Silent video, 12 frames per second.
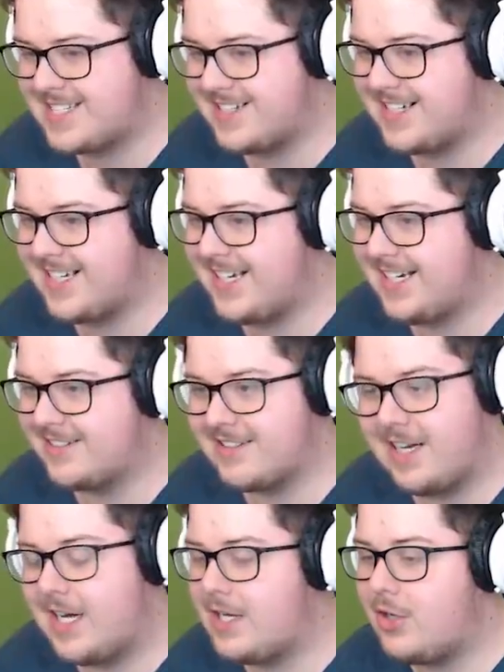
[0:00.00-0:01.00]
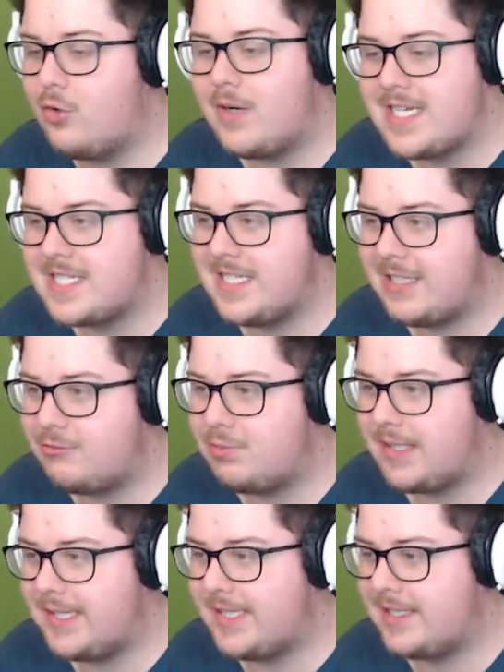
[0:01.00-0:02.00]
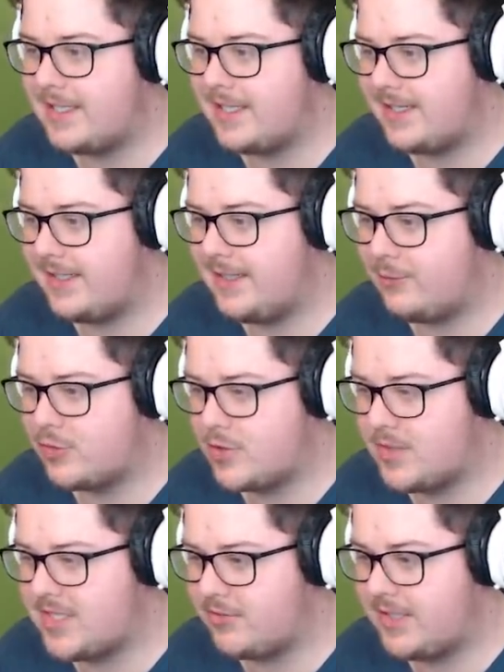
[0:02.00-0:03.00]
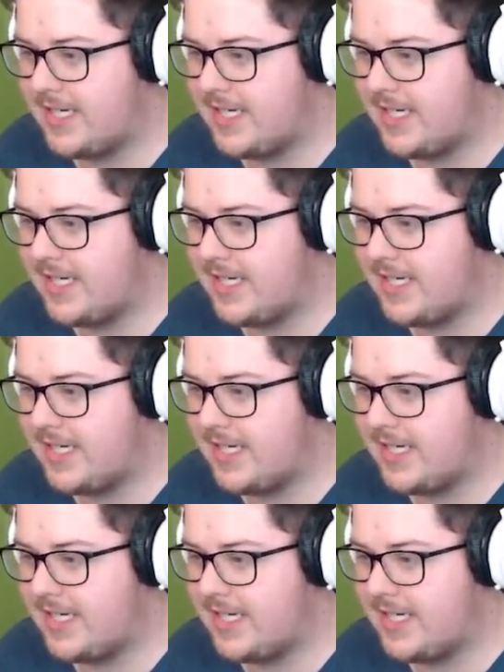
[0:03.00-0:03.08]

okay. I always love playing levels with different